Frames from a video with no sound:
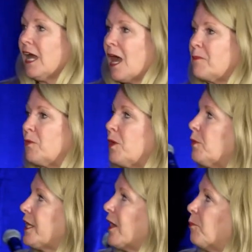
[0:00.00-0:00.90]
I mean, we
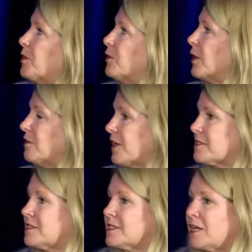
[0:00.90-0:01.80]
want to help you
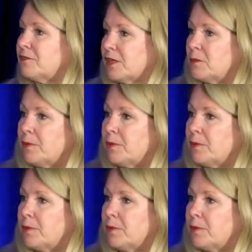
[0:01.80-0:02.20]
invest safely,